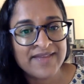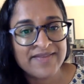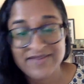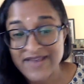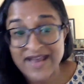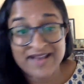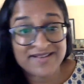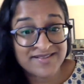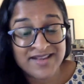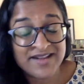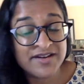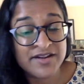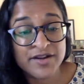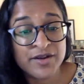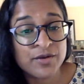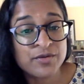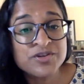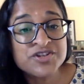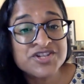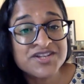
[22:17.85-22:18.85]
It's as they
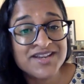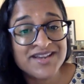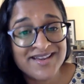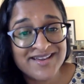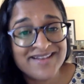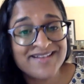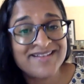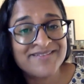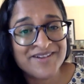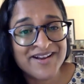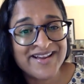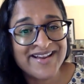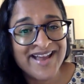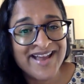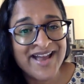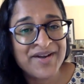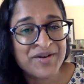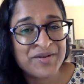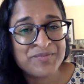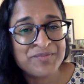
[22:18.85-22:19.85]
negotiate, right,
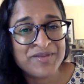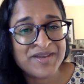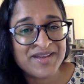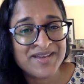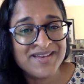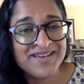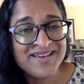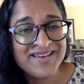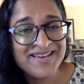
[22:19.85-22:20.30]
how to be